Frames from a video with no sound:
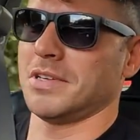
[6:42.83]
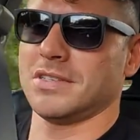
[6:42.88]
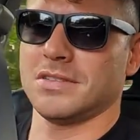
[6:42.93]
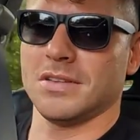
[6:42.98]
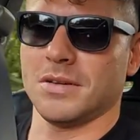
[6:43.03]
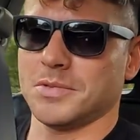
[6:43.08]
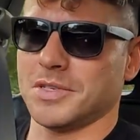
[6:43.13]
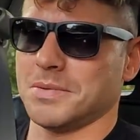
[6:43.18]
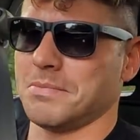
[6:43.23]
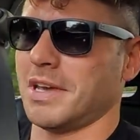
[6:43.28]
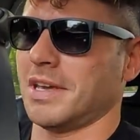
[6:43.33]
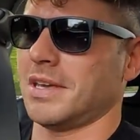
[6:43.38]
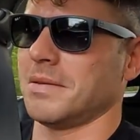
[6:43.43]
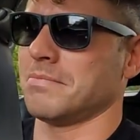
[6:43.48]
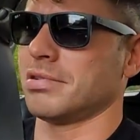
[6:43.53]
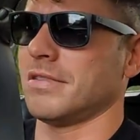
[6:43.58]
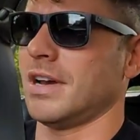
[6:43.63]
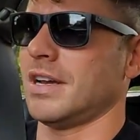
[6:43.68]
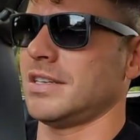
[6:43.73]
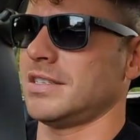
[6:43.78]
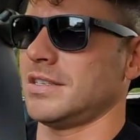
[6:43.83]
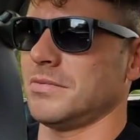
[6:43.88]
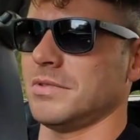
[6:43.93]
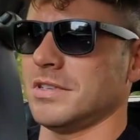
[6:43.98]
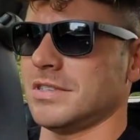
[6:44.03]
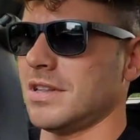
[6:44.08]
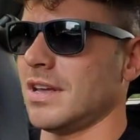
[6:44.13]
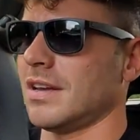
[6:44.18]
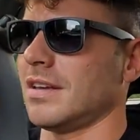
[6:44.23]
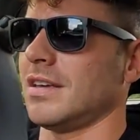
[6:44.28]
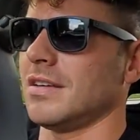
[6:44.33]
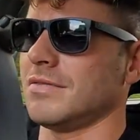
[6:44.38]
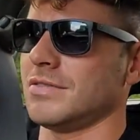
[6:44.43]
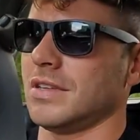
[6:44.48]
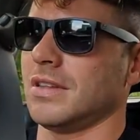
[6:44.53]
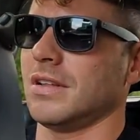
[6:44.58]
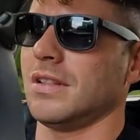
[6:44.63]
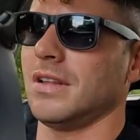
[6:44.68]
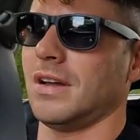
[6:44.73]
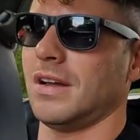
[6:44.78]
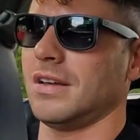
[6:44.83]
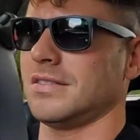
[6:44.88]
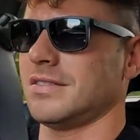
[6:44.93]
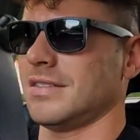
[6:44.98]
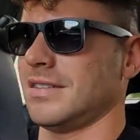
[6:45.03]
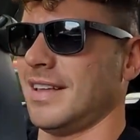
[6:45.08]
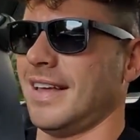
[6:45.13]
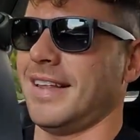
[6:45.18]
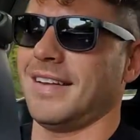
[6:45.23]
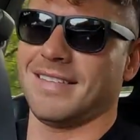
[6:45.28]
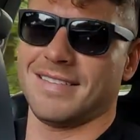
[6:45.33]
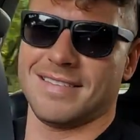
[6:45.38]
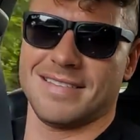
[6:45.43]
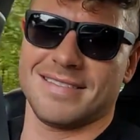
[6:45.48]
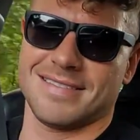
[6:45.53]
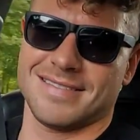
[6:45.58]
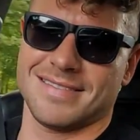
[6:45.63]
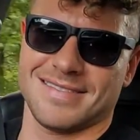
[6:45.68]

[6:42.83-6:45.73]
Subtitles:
stops it making pressure, which then gives you the lights, and then